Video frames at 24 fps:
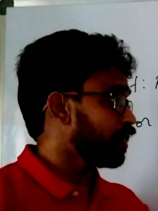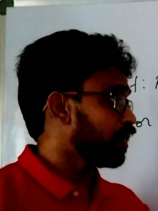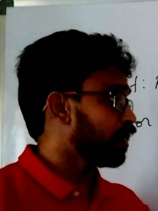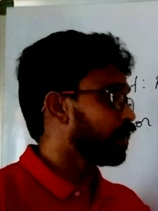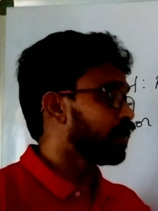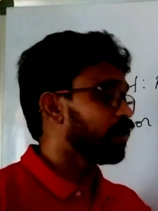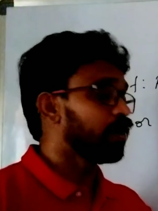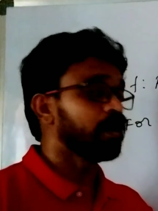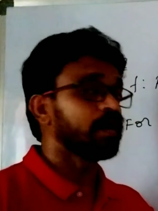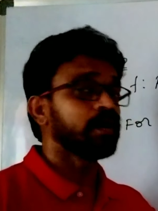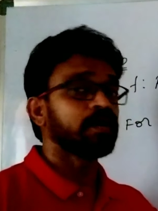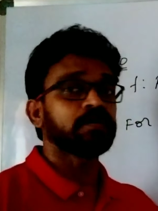
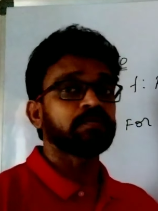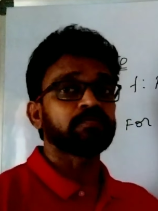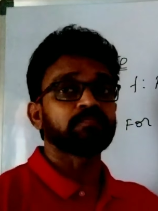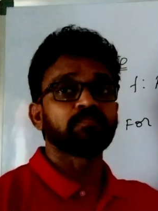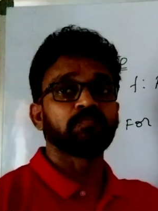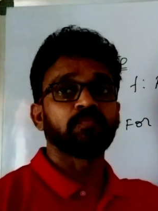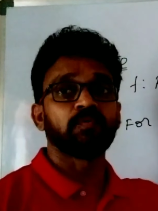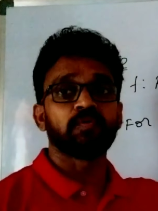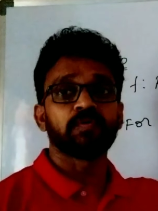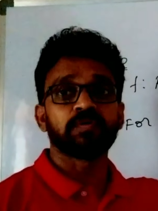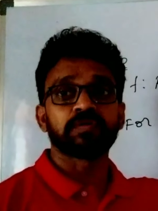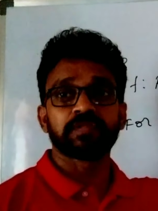or
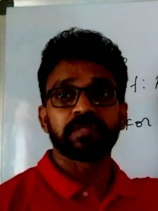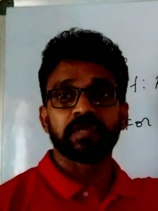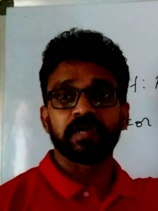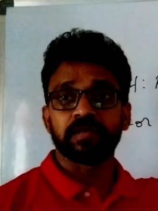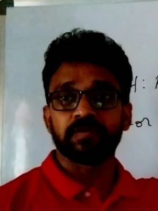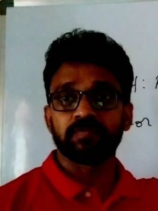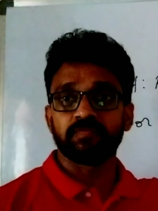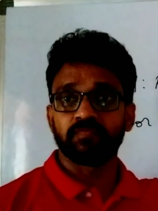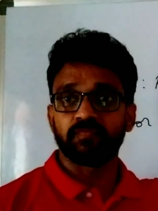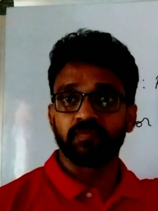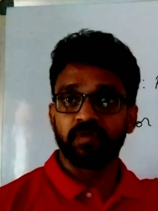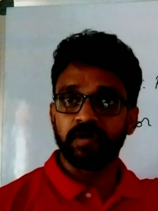more
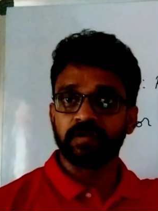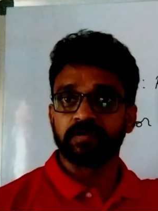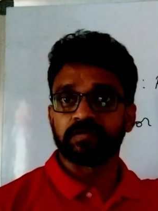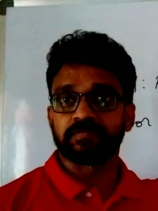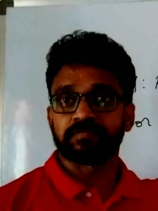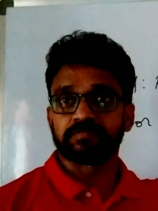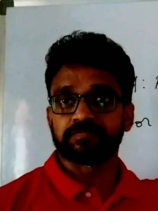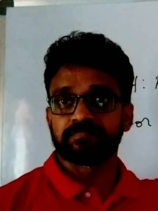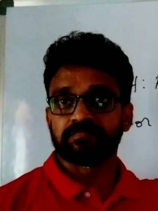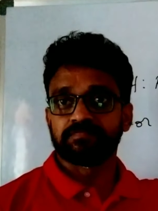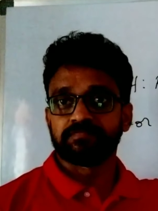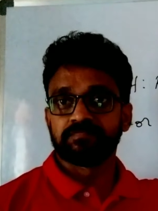than 1
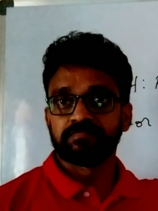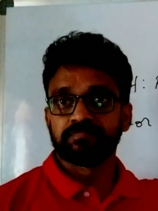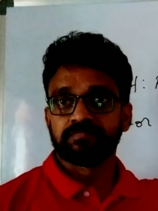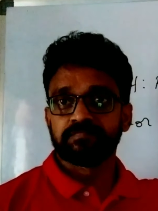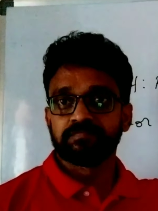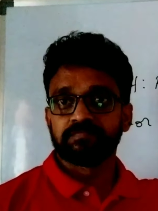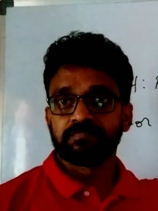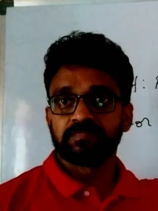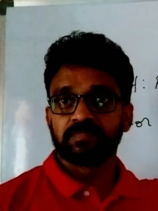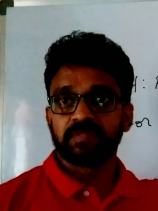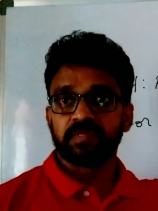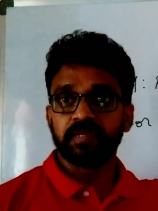
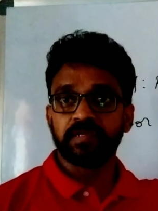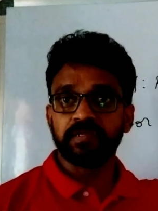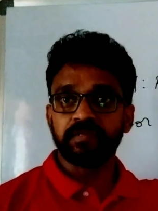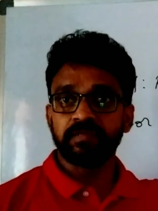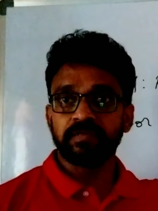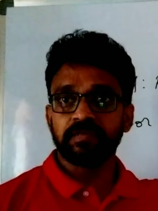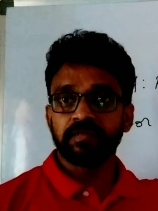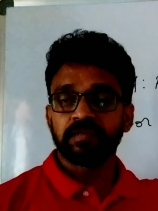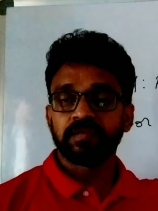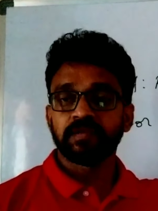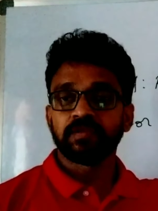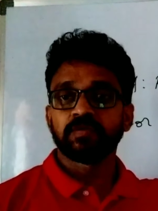
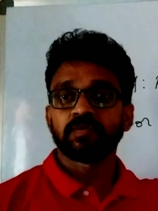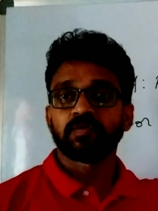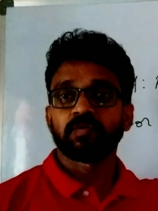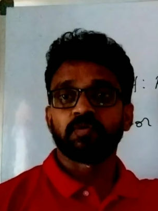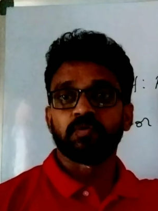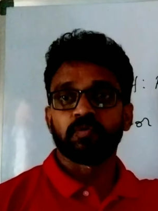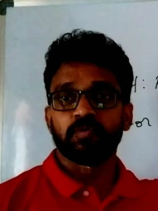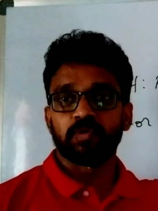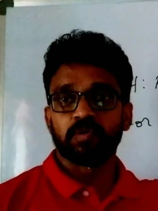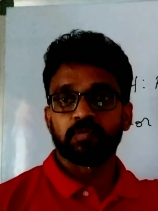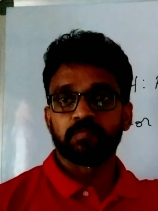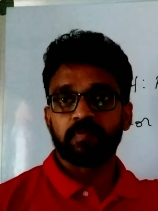in
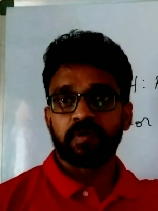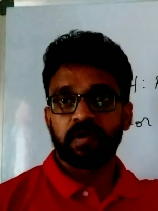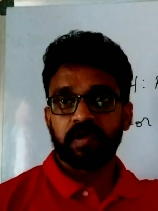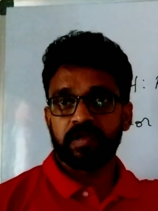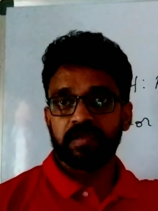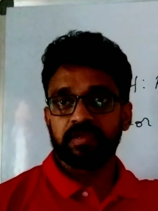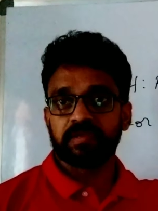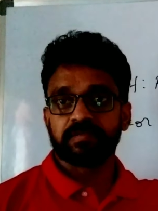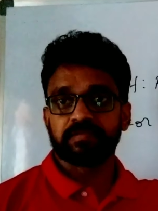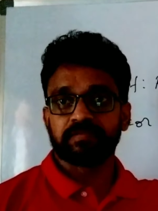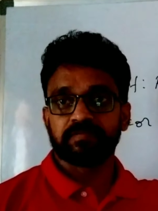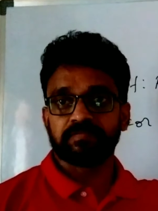
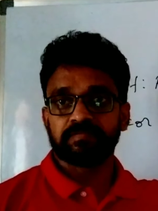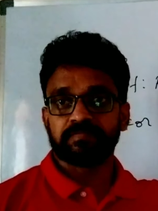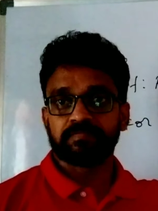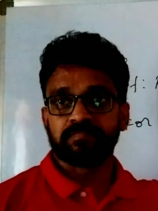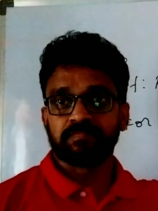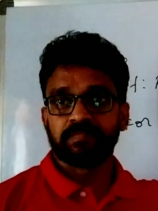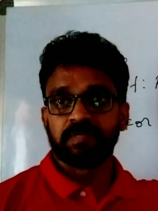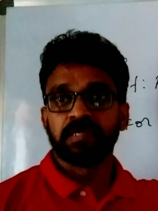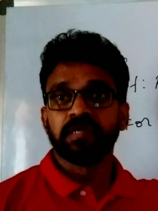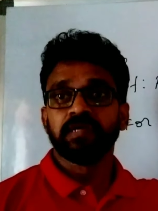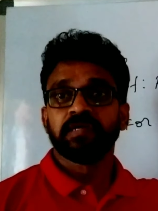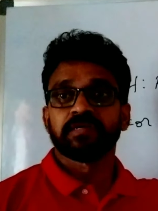codomain.
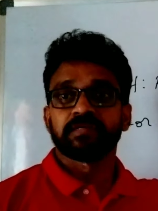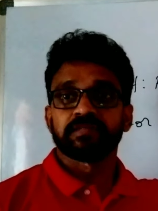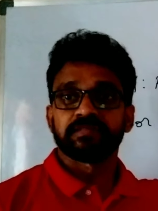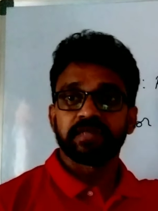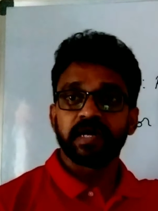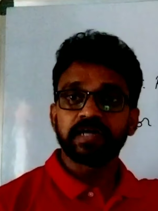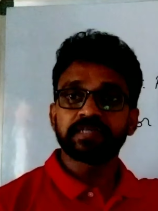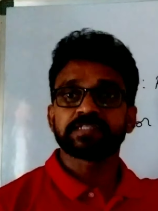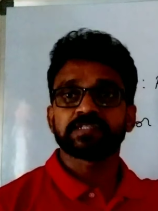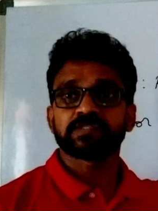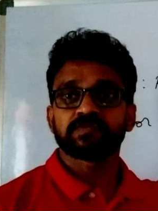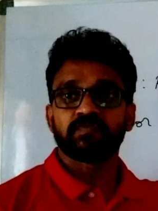
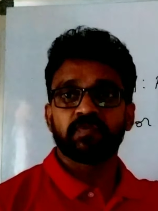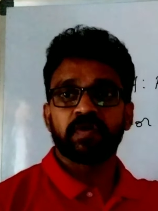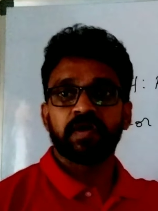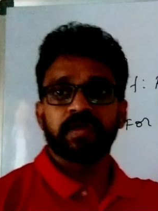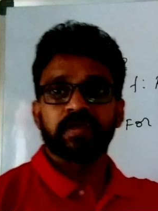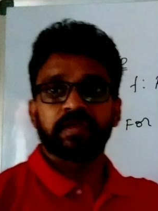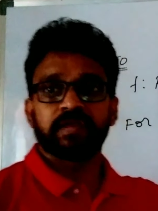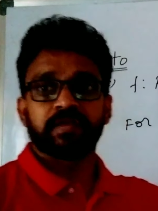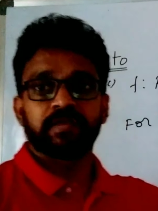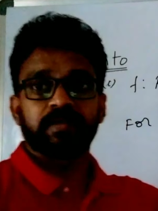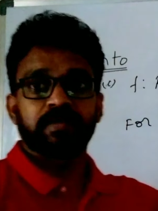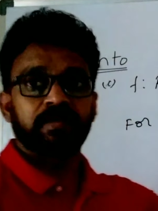That's
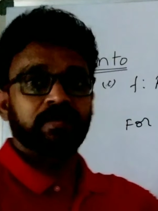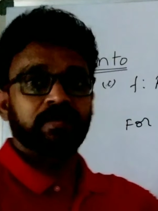why